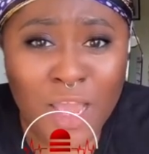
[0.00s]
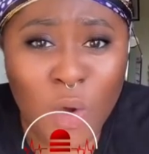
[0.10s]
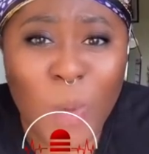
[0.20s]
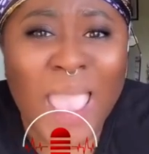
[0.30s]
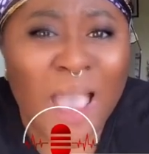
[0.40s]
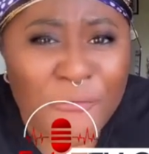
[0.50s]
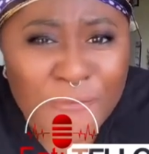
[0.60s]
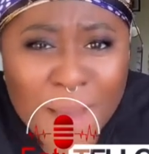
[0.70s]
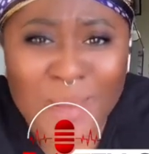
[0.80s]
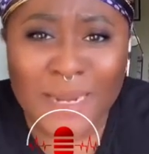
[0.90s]
We have
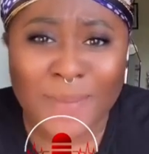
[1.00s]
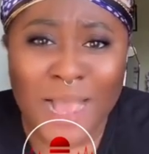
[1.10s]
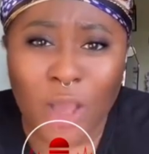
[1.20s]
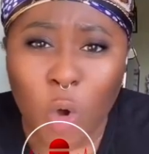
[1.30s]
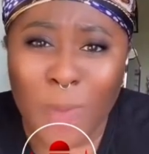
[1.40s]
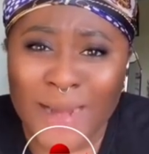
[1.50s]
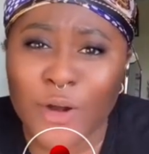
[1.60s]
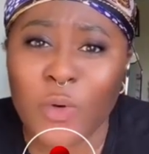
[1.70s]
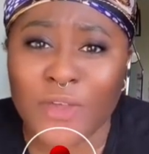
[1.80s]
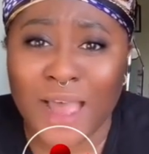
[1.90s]
family back home, I
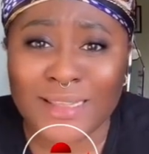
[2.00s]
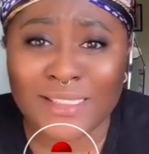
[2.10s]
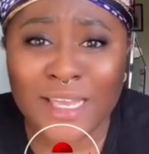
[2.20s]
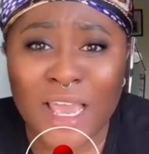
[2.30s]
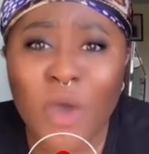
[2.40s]
know that.